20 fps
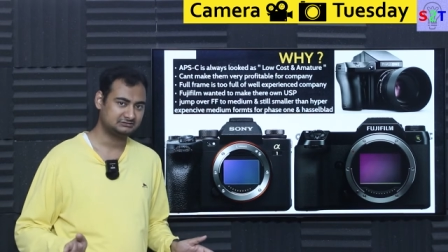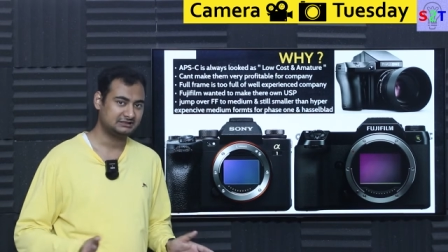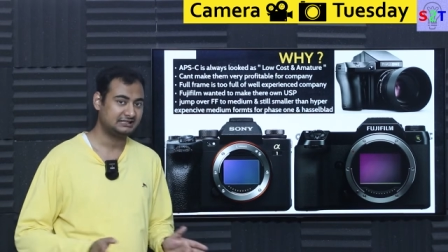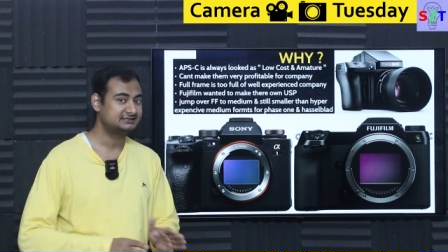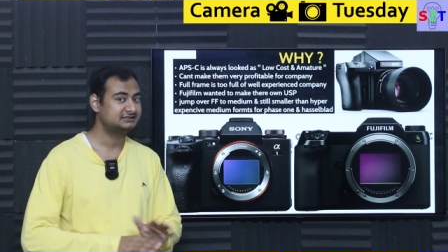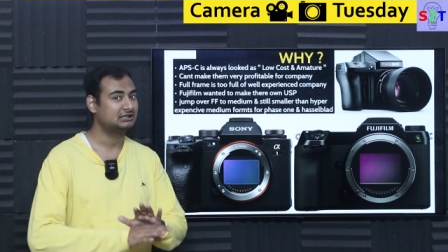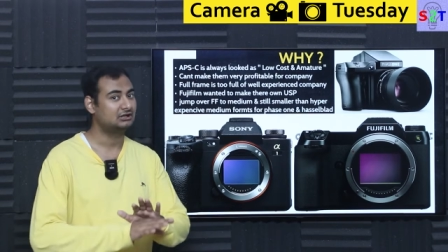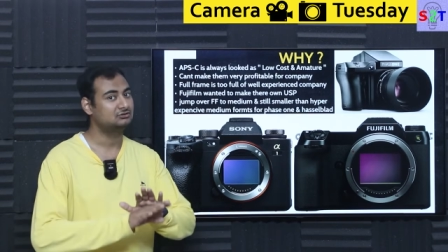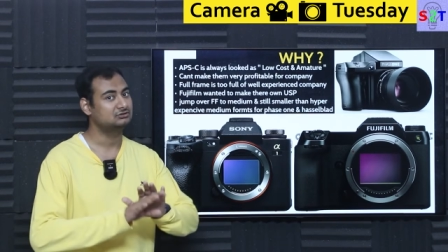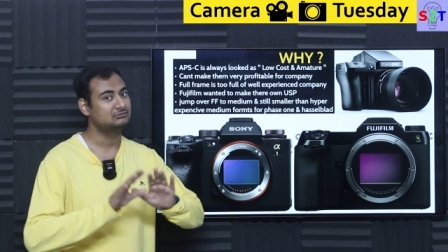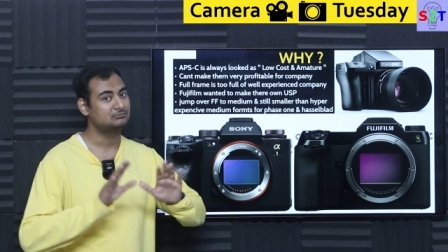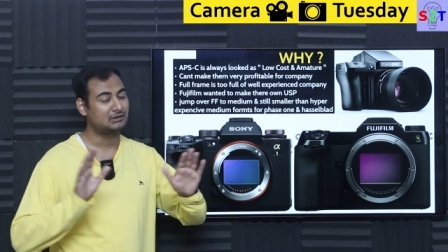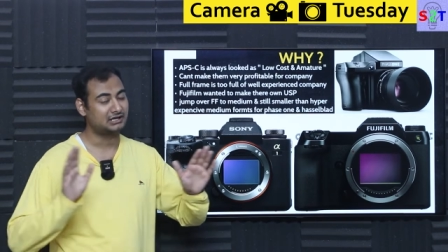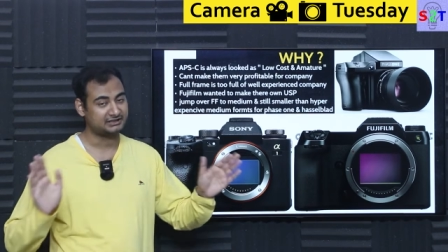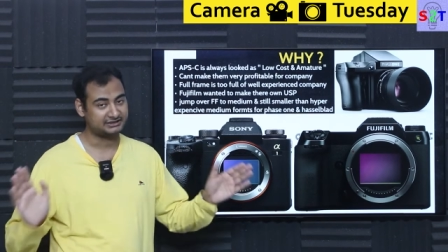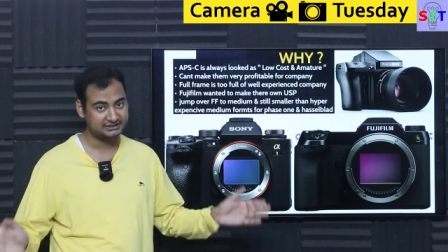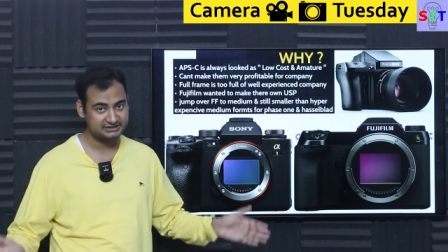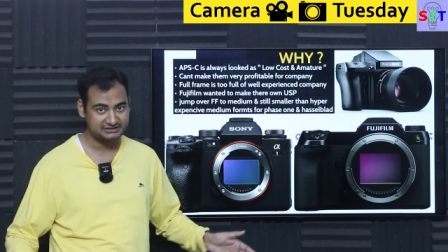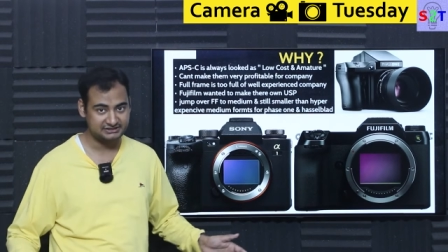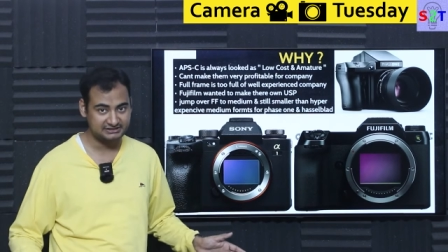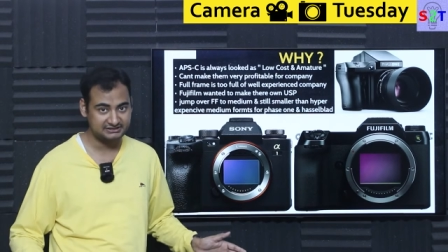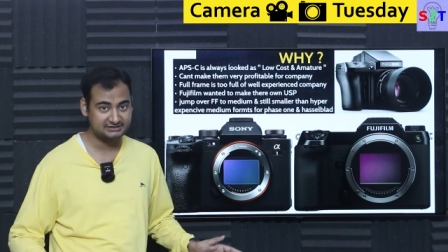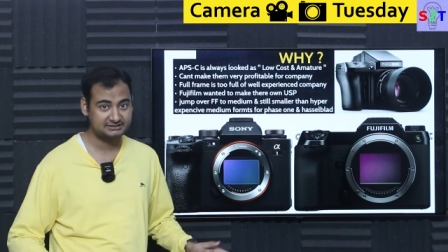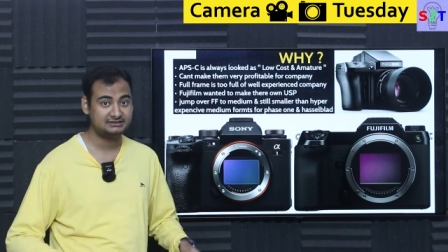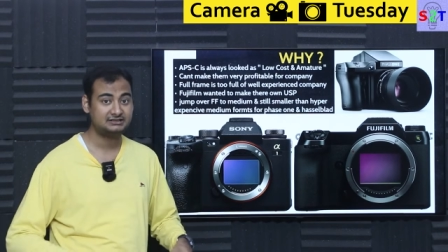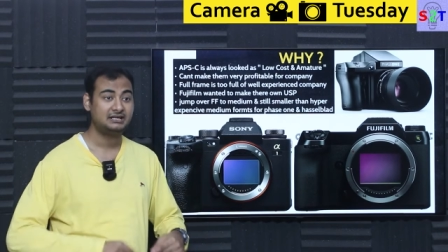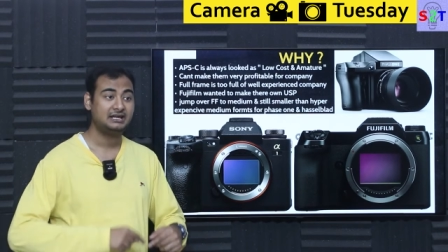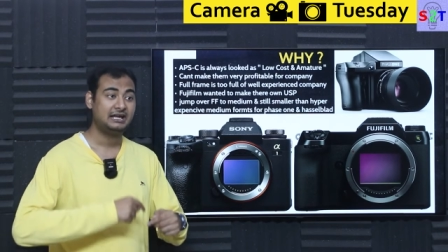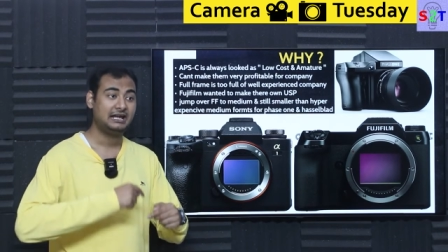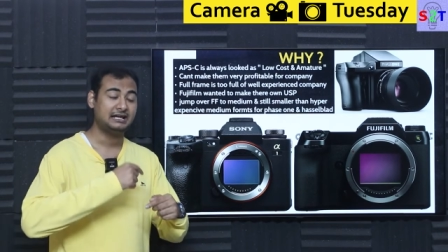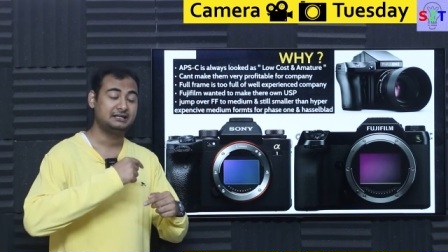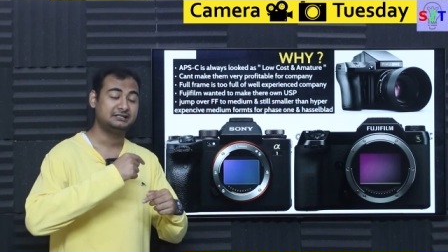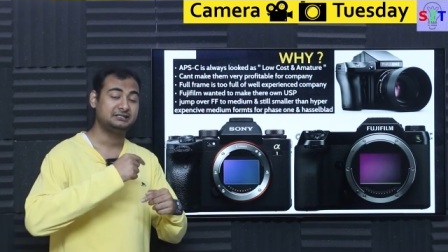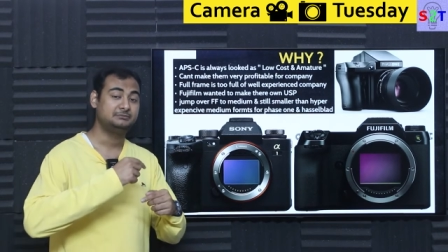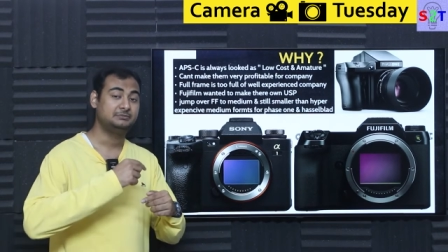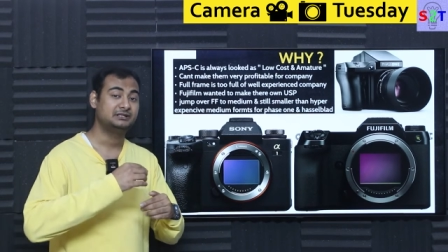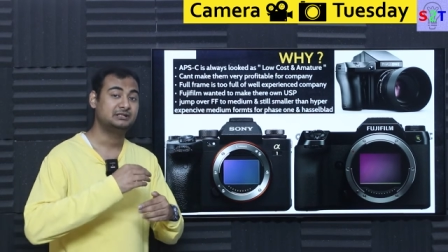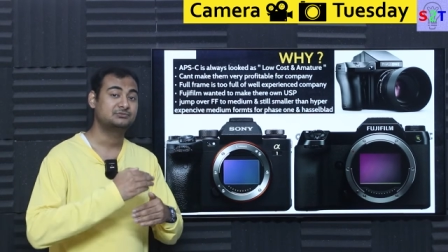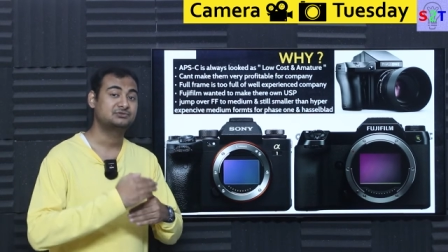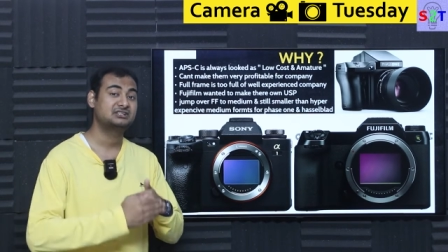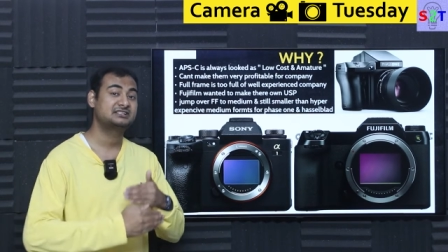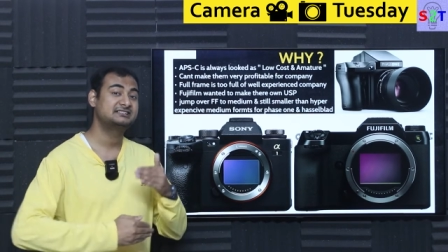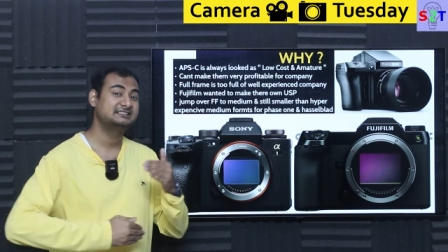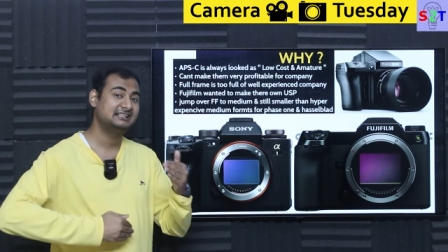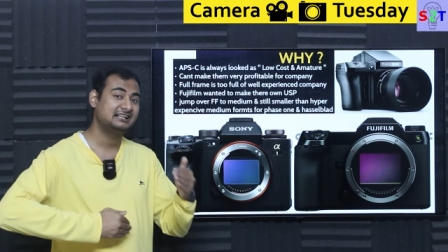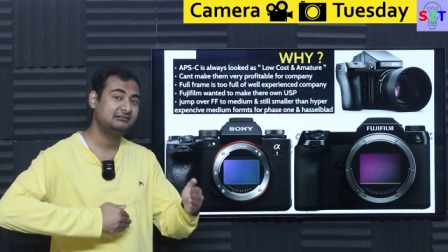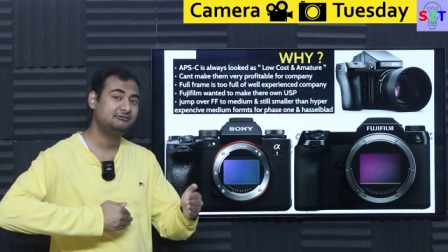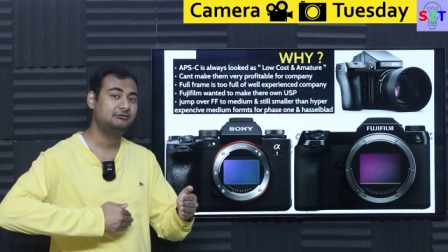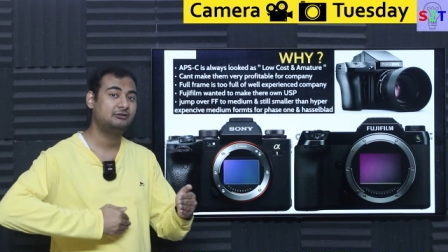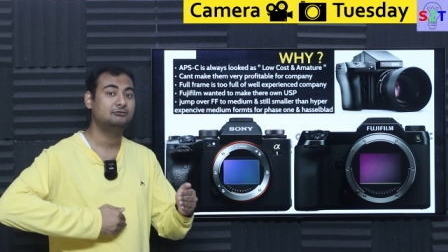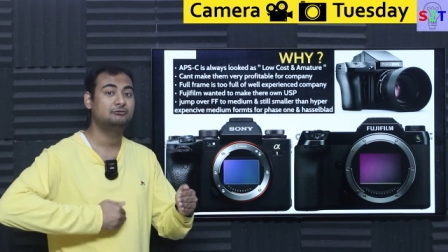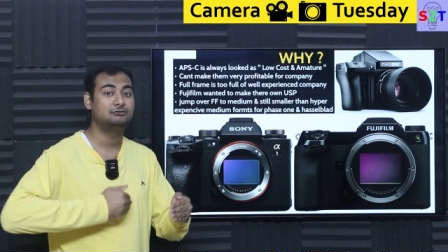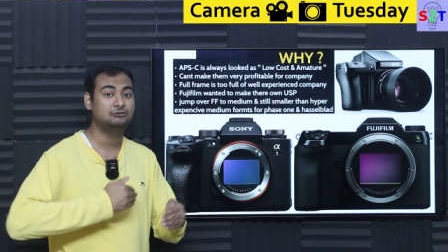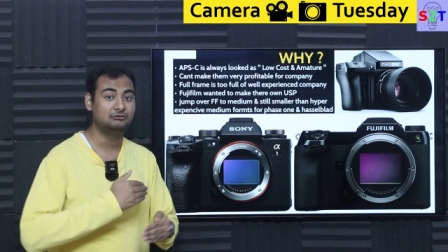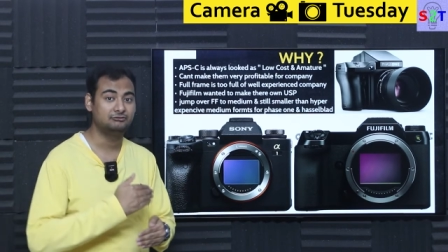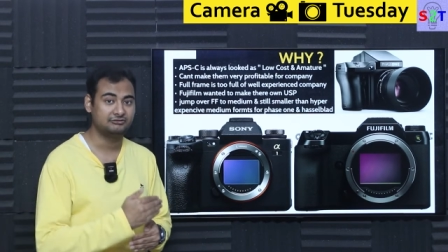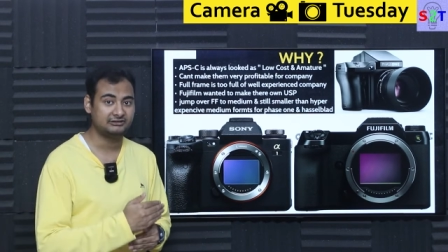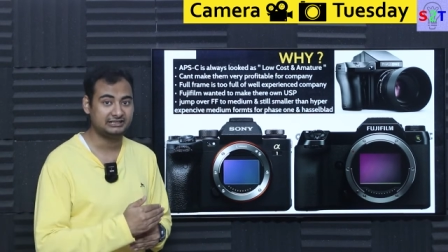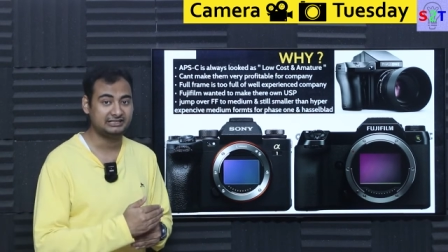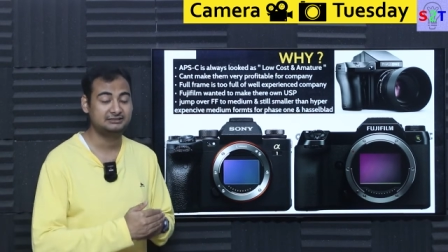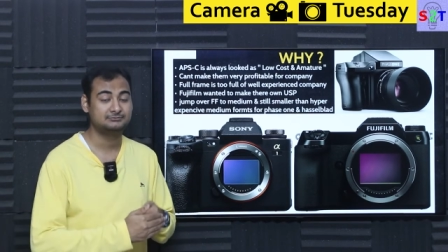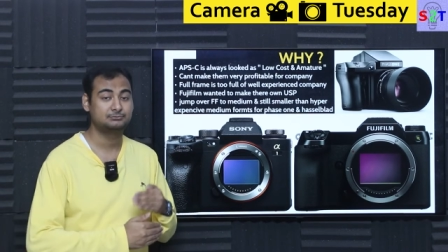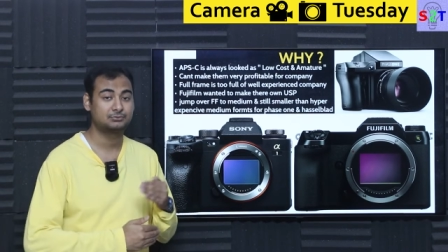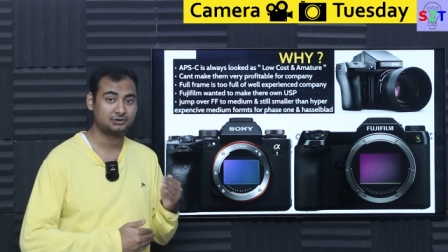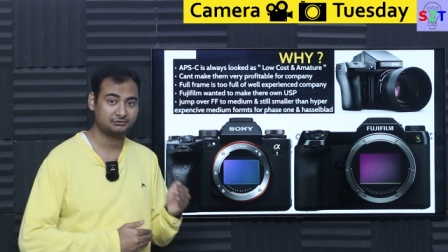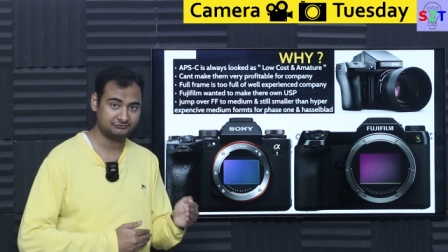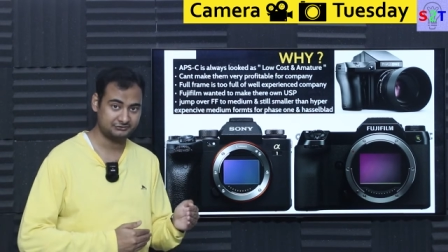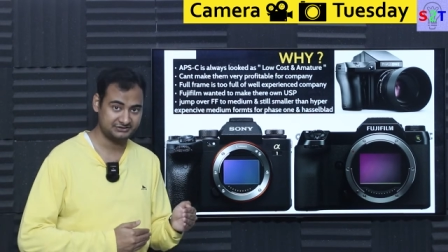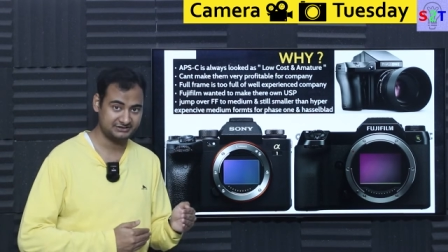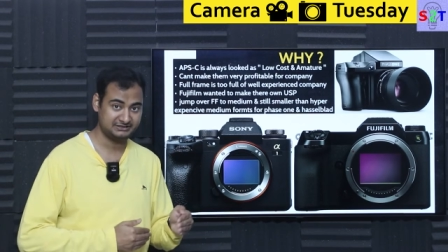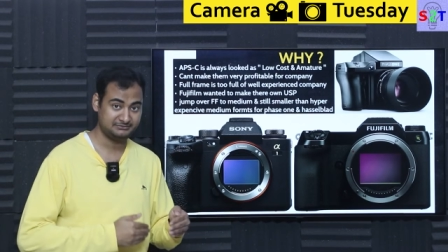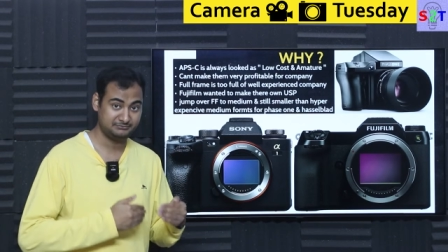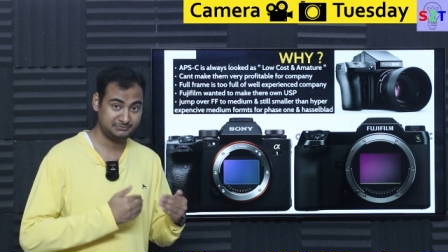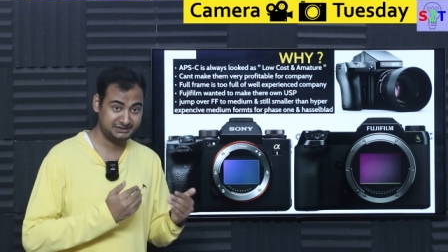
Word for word: That's how the market sees it and it becomes a self-fulfilling prophecy.